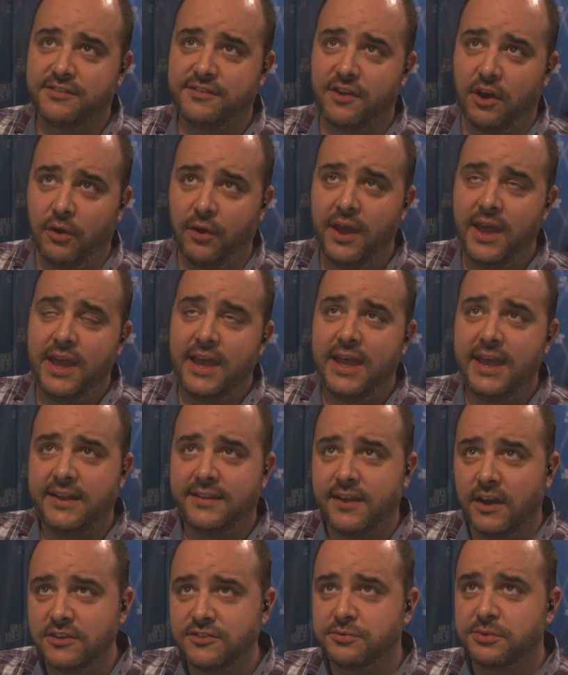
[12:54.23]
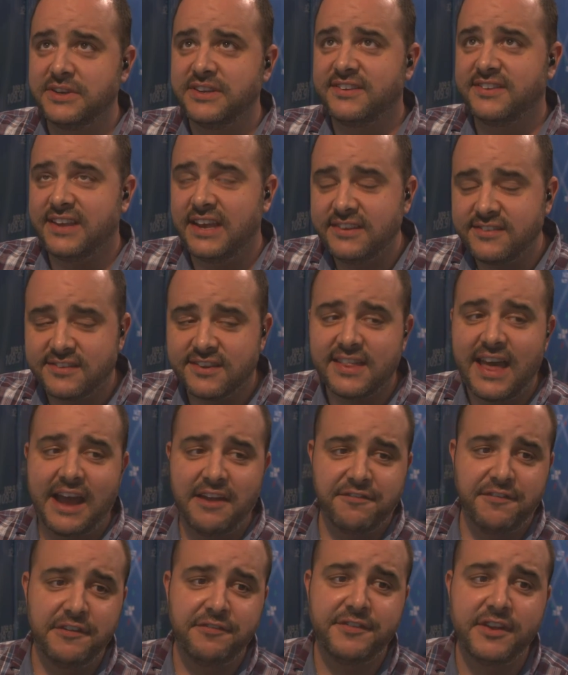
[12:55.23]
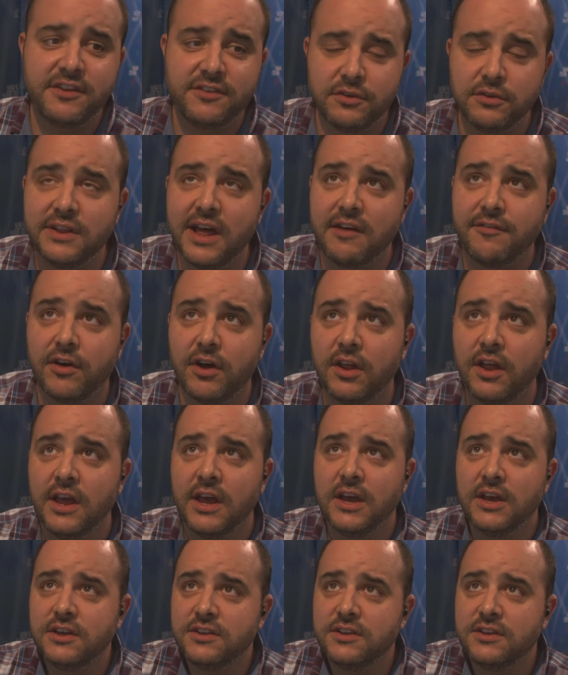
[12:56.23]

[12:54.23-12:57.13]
So it does resist that 52 level.